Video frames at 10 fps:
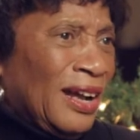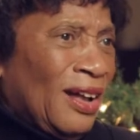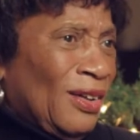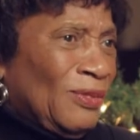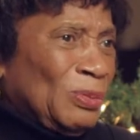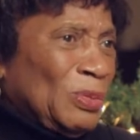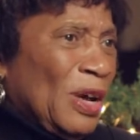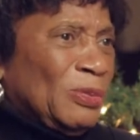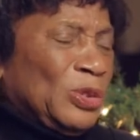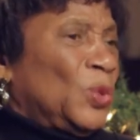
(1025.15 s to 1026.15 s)
of
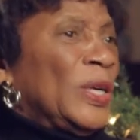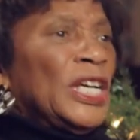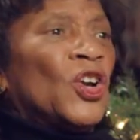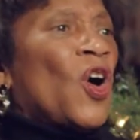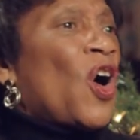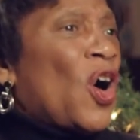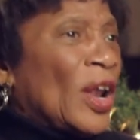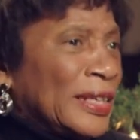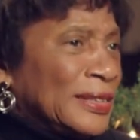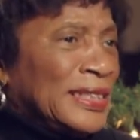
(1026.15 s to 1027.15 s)
doing it all
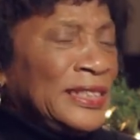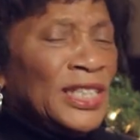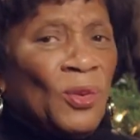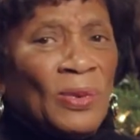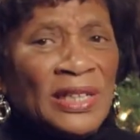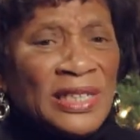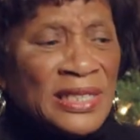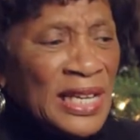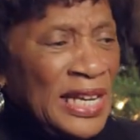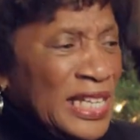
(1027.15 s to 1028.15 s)
and, well,
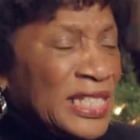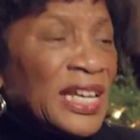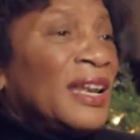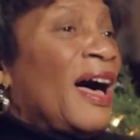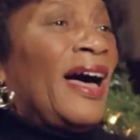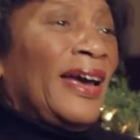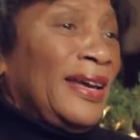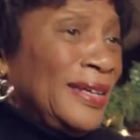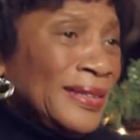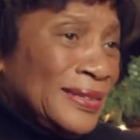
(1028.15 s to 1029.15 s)
it's a lie.
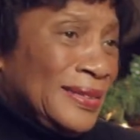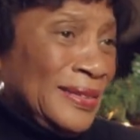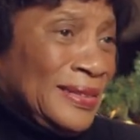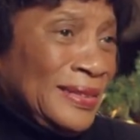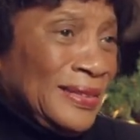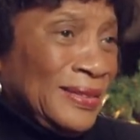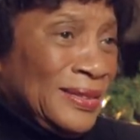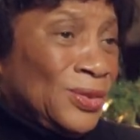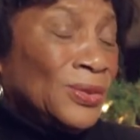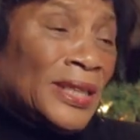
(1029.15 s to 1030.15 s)

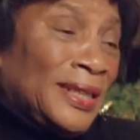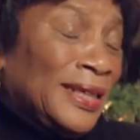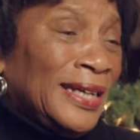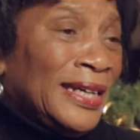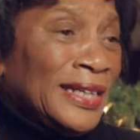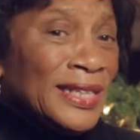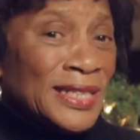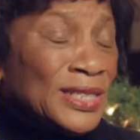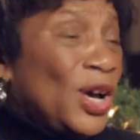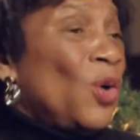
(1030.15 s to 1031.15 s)
Truly,
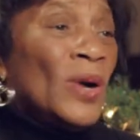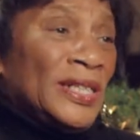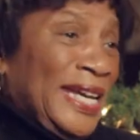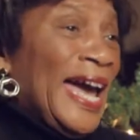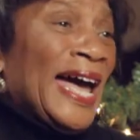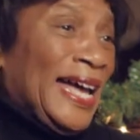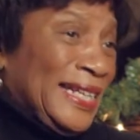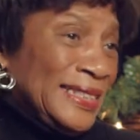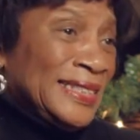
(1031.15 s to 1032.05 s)
because no one can.